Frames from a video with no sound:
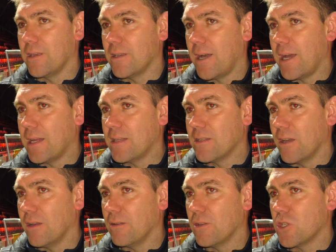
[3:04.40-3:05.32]
desire
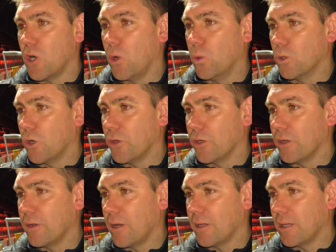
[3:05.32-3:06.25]
to hold
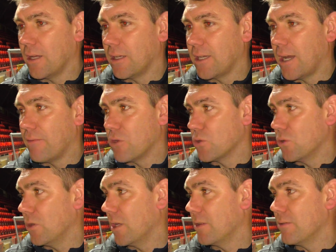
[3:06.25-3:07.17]
on and get a
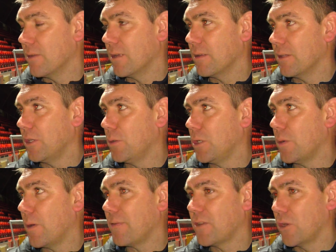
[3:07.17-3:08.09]
result, and
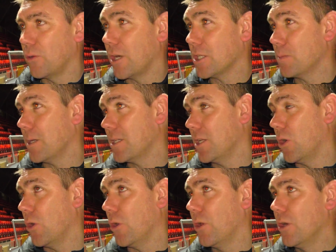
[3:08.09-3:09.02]
you have to do that, especially
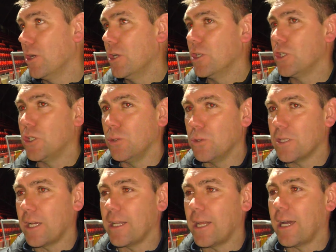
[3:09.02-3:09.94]
on
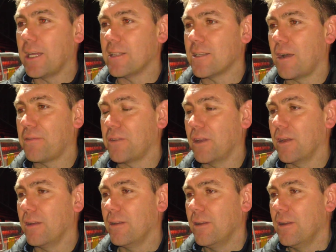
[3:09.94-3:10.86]
Tuesday nights
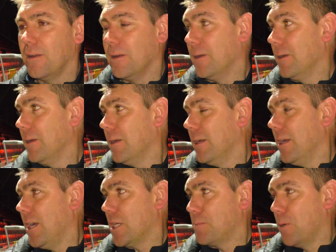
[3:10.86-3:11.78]
after,
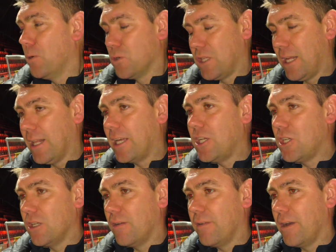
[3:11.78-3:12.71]
I suppose, the
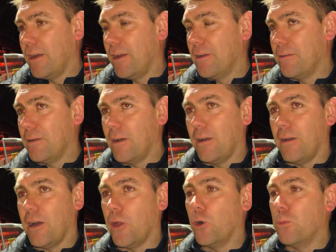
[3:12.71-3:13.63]
elation of
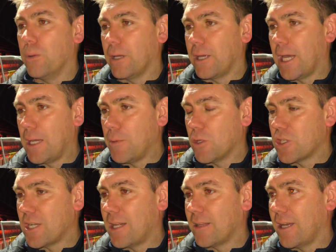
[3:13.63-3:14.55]
an open game on
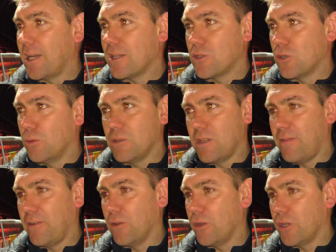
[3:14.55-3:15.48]
Saturday. It's always
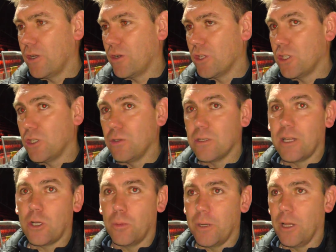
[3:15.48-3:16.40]
difficult on a Tuesday,
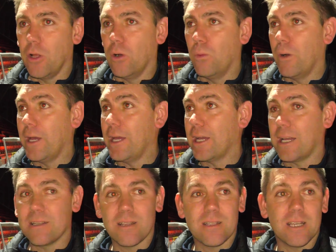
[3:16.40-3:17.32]
coming a long way
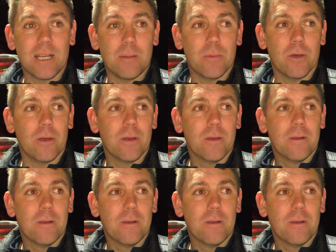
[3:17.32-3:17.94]
against a team that,